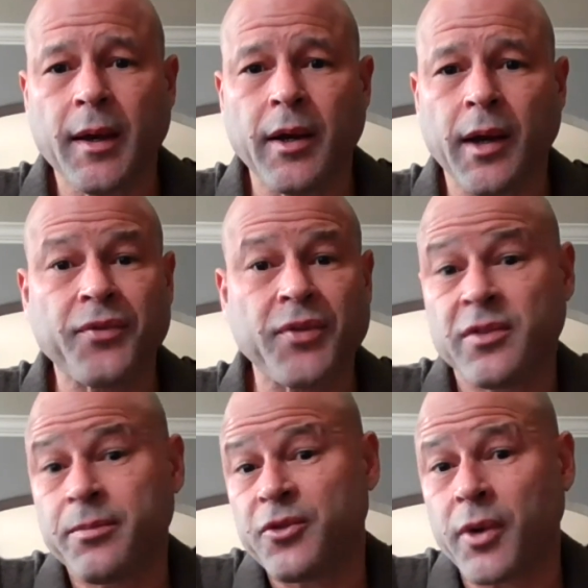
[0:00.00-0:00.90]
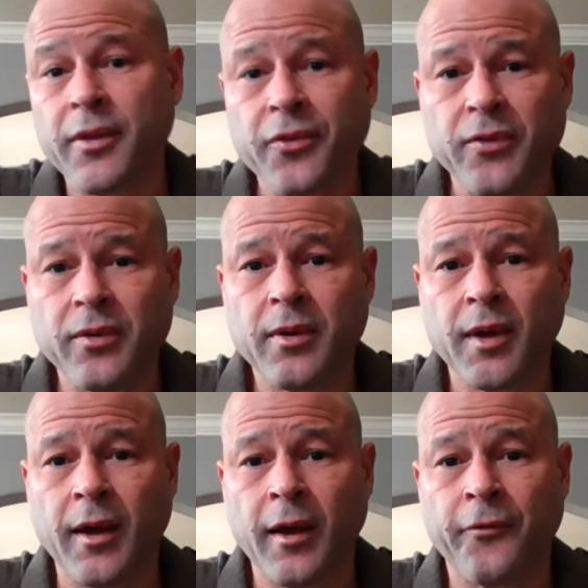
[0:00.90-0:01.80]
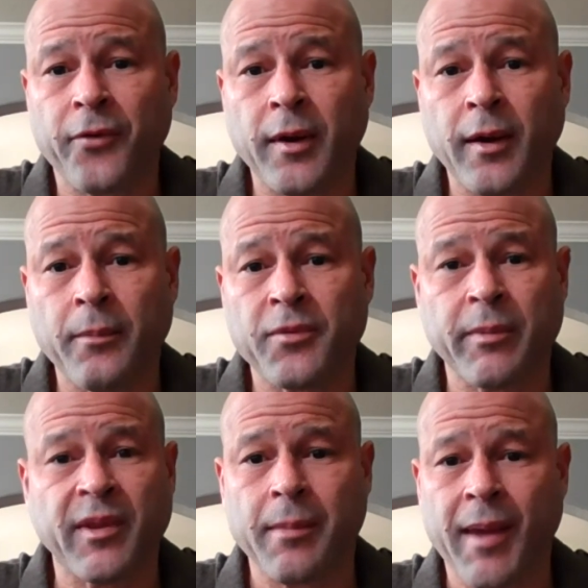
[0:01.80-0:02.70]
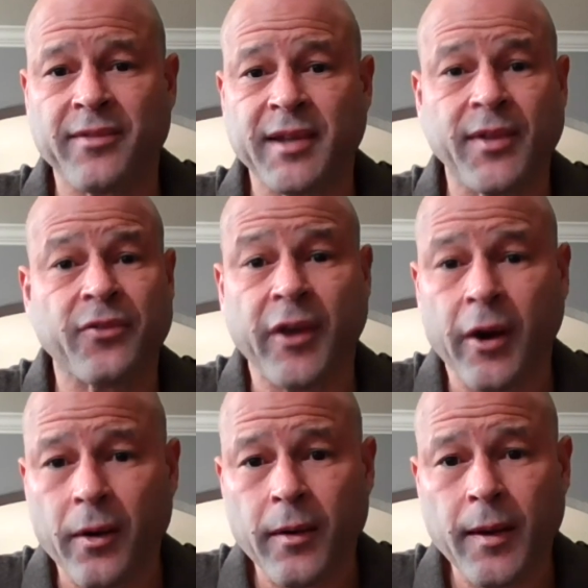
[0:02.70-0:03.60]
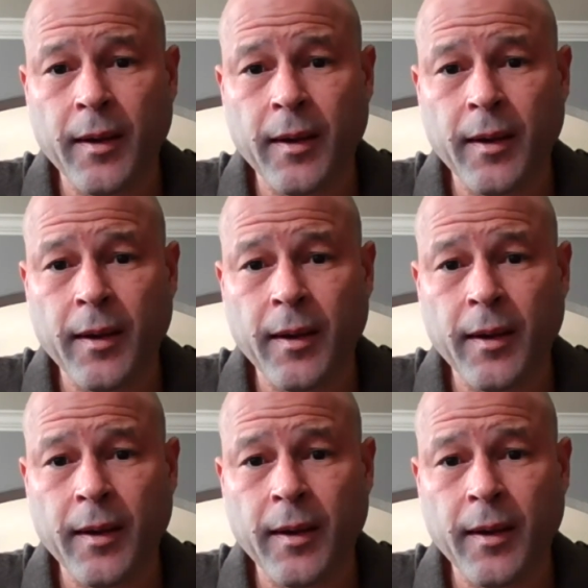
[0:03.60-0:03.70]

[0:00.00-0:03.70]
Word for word: you know, I've seen some strengths from some of the command staff that's there,